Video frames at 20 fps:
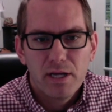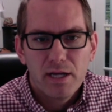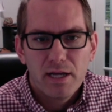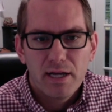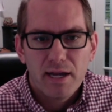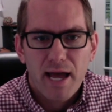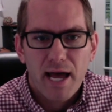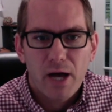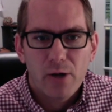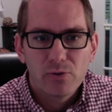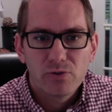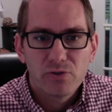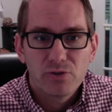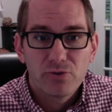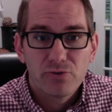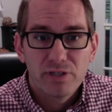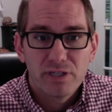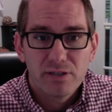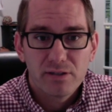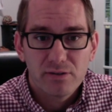and how
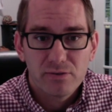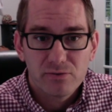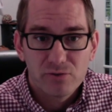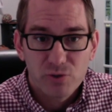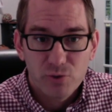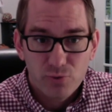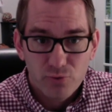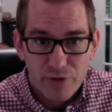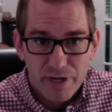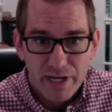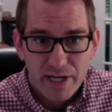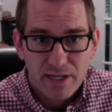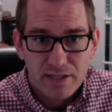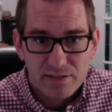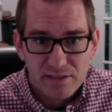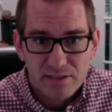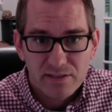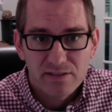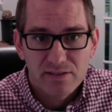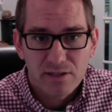to
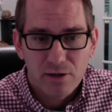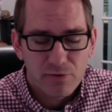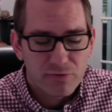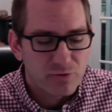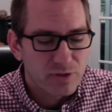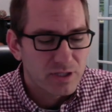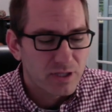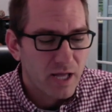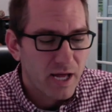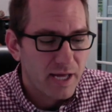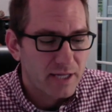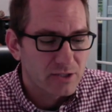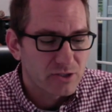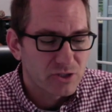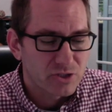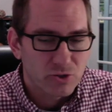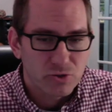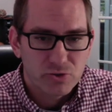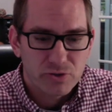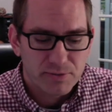raise self-reliant
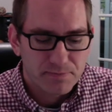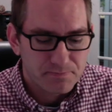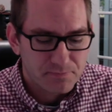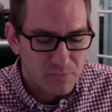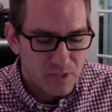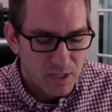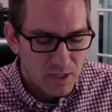children.